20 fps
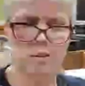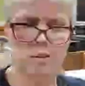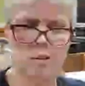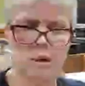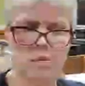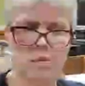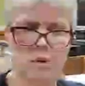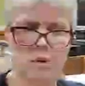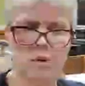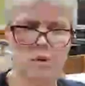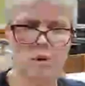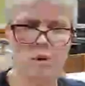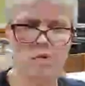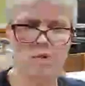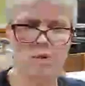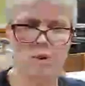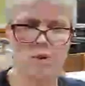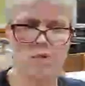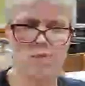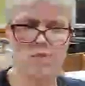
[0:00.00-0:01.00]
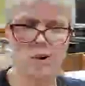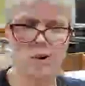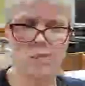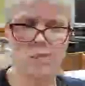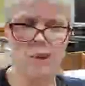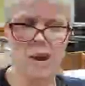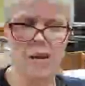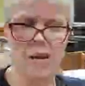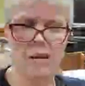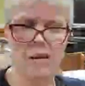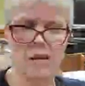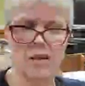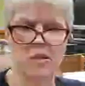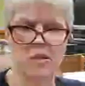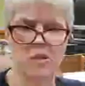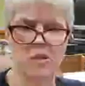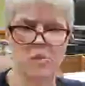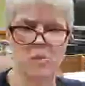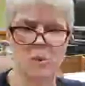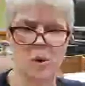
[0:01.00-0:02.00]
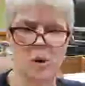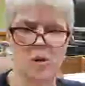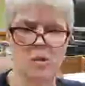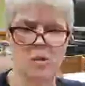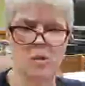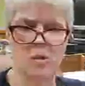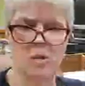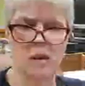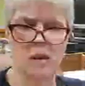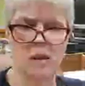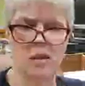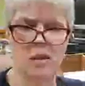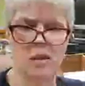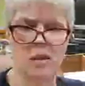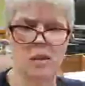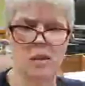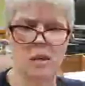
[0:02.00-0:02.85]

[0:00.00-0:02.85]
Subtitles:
doubled over and fell back against the wall, stunned.